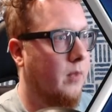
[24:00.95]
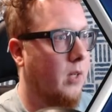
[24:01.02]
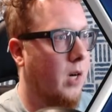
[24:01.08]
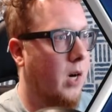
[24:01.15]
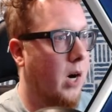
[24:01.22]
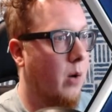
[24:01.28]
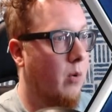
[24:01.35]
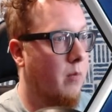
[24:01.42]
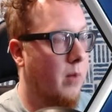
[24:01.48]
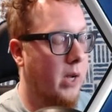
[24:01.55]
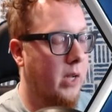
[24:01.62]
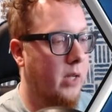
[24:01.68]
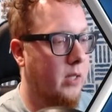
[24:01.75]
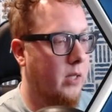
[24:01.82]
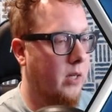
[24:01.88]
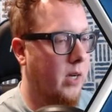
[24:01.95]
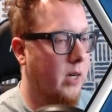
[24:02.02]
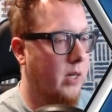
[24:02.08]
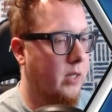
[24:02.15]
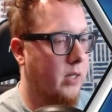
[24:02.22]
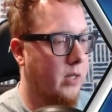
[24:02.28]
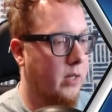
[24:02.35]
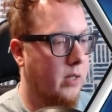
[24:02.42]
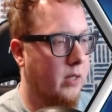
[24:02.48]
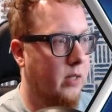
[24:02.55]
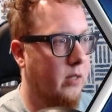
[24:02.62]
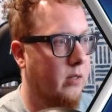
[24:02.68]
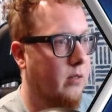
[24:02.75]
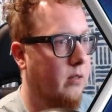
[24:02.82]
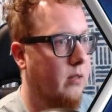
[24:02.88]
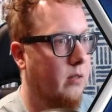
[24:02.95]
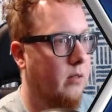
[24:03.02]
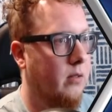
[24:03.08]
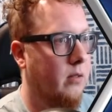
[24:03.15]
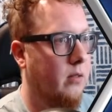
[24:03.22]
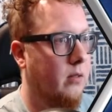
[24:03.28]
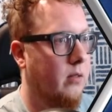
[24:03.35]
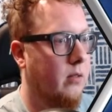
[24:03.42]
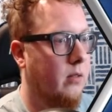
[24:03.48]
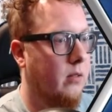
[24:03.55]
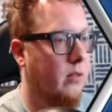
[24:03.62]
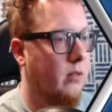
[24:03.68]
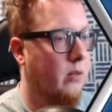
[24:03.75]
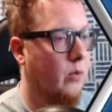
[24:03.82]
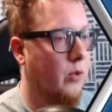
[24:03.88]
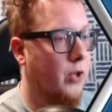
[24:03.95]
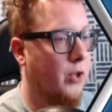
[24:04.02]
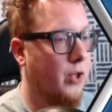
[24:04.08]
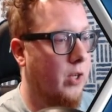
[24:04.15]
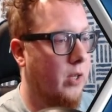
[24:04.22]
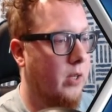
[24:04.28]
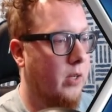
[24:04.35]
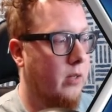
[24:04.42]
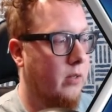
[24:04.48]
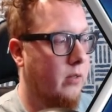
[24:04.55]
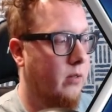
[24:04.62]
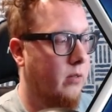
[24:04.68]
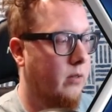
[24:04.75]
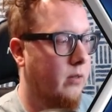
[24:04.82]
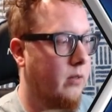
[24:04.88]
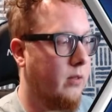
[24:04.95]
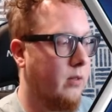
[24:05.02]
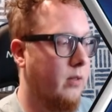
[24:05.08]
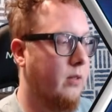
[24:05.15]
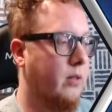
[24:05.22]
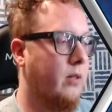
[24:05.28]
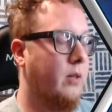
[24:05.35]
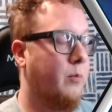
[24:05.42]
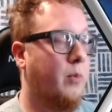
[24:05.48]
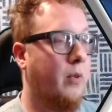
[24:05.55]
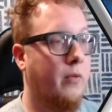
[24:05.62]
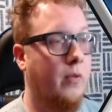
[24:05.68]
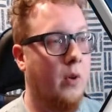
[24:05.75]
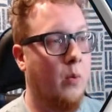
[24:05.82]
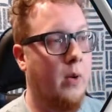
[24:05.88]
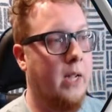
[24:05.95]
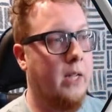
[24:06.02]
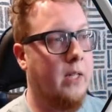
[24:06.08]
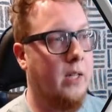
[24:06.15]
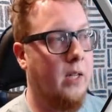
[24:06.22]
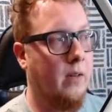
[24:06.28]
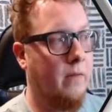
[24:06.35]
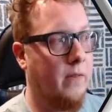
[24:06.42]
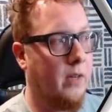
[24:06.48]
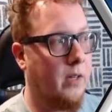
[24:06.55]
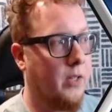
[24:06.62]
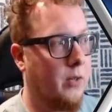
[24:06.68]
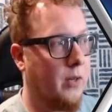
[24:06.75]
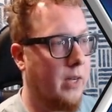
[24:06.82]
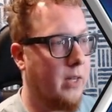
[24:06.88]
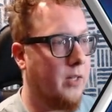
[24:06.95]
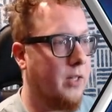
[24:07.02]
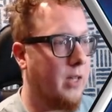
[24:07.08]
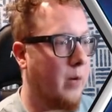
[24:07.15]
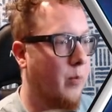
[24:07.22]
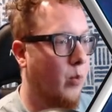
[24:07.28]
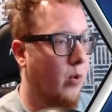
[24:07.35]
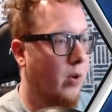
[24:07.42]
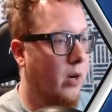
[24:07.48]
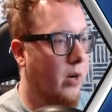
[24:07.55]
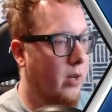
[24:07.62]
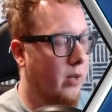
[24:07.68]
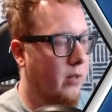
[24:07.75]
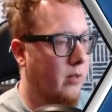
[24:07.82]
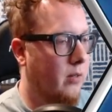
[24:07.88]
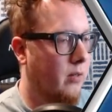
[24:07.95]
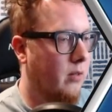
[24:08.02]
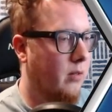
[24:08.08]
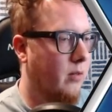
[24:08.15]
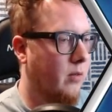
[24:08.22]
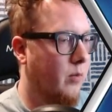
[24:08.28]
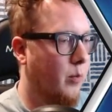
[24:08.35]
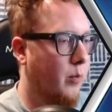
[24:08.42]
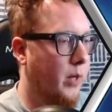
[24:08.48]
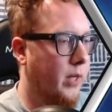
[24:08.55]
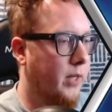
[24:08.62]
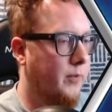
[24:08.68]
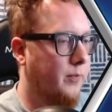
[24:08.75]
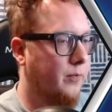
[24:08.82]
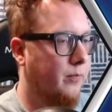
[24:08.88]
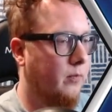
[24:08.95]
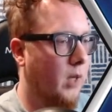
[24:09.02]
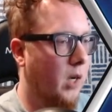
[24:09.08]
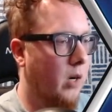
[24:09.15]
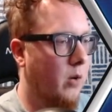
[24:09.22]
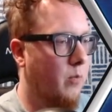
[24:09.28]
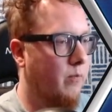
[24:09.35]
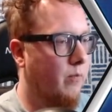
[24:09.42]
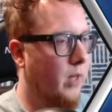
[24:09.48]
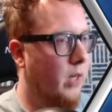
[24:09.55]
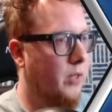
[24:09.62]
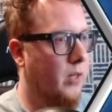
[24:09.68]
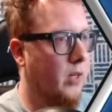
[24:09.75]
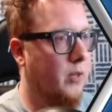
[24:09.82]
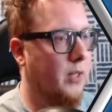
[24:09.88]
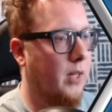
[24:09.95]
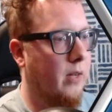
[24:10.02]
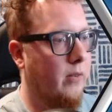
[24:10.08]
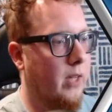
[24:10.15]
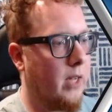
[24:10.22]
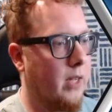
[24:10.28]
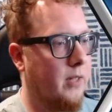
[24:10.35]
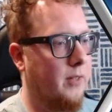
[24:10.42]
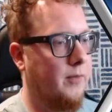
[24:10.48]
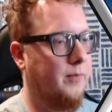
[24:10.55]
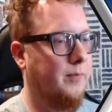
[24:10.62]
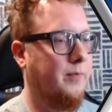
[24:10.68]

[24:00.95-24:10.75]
All right, we might get to 96, which is good. Prefer we get to infinite so I can stop worrying, but oh, there's Nose Love again.